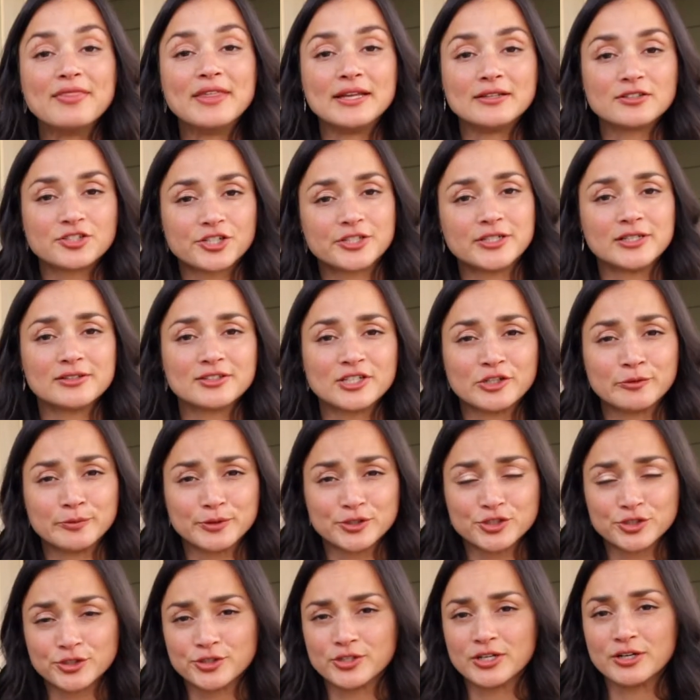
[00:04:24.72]
the internal
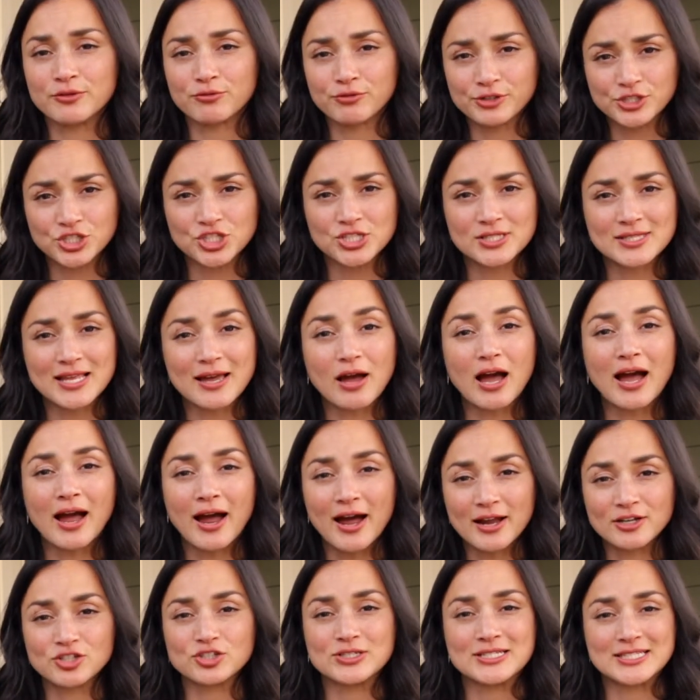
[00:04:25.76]
temperature reaches
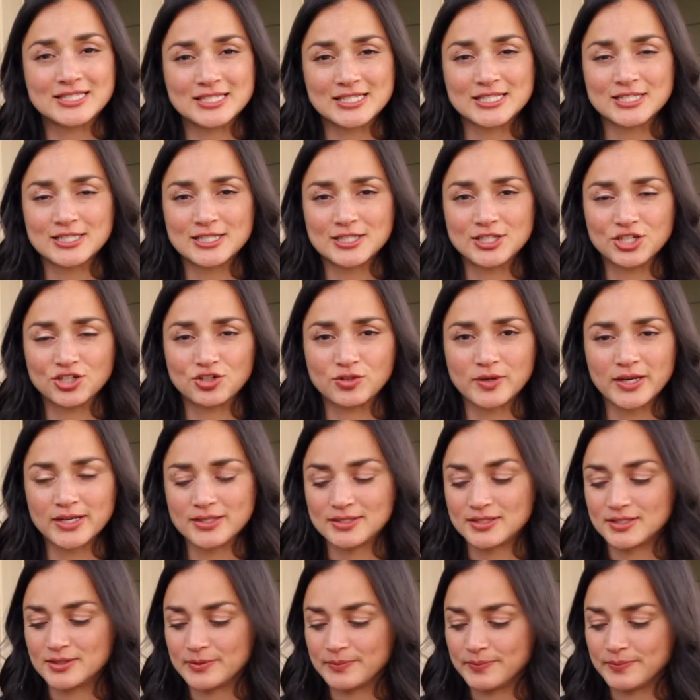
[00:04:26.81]
160 degrees.